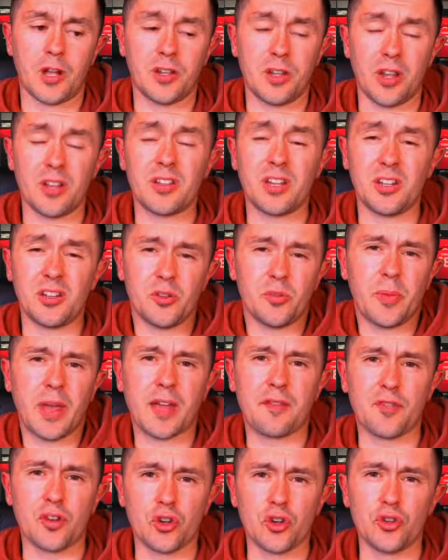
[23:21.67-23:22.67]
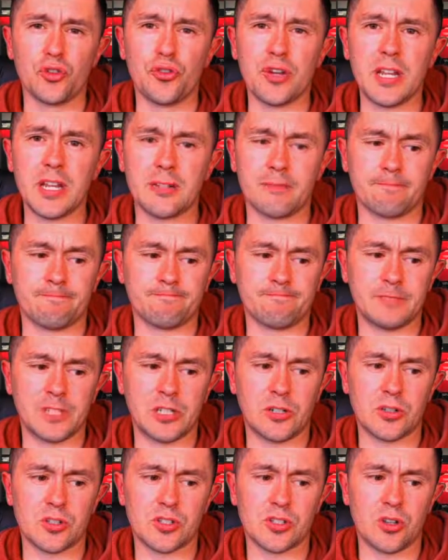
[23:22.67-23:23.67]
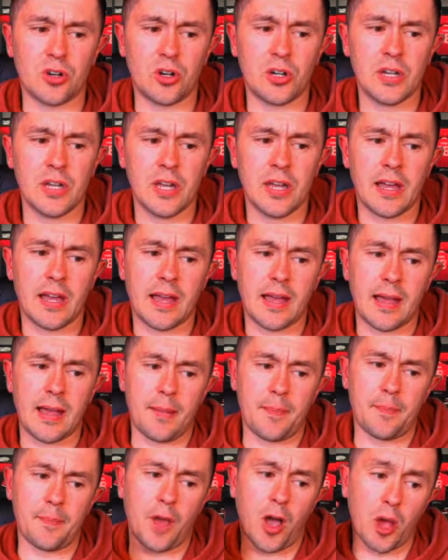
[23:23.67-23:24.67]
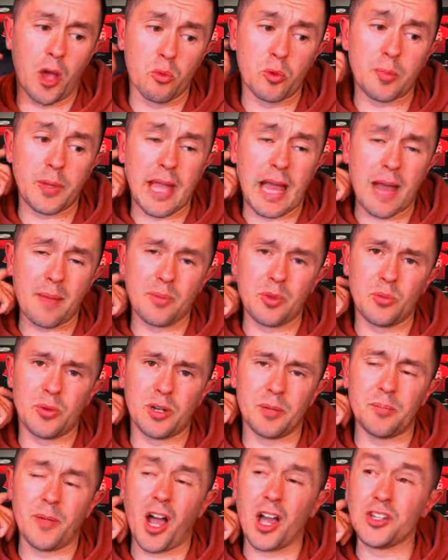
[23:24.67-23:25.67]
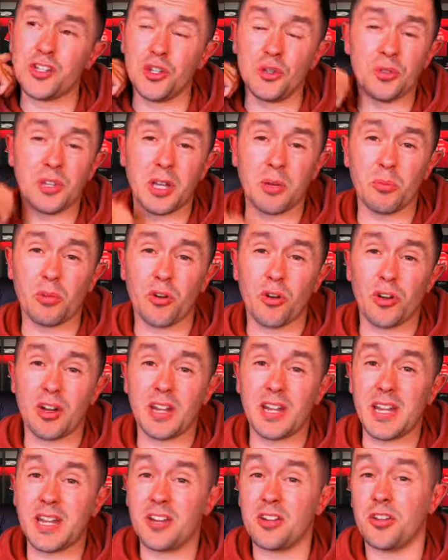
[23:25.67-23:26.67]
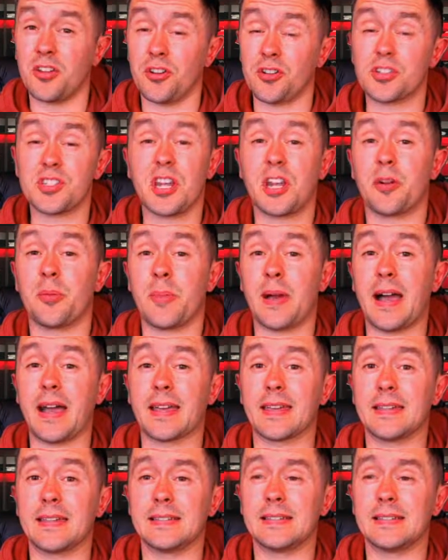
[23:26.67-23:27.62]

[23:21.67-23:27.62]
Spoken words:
they do make for good reading. So I would be happy with him. I do think we're going to need another centre back.